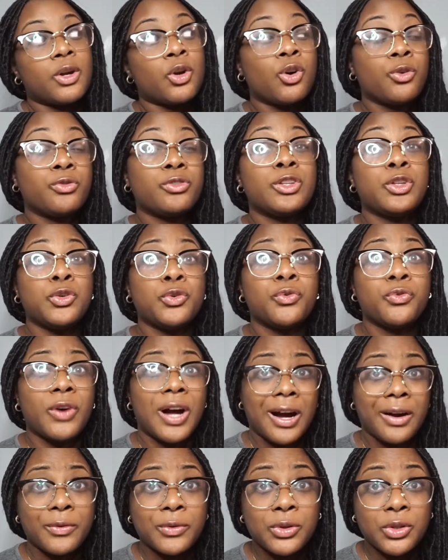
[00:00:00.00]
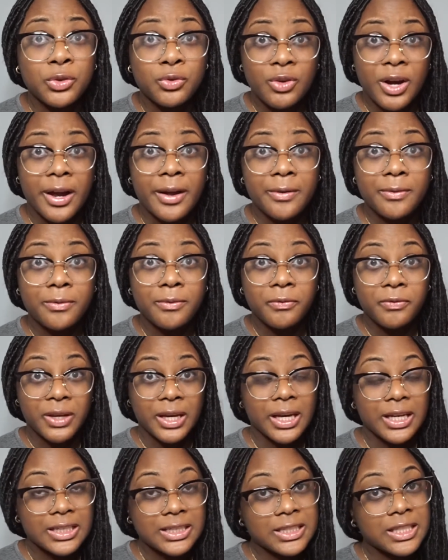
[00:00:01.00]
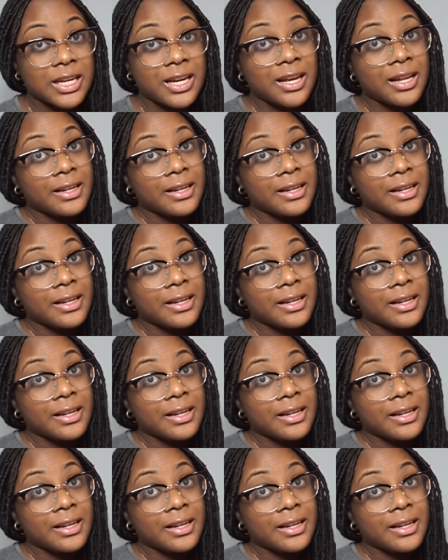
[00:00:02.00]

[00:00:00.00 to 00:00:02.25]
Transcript: hopefully you found the right fix.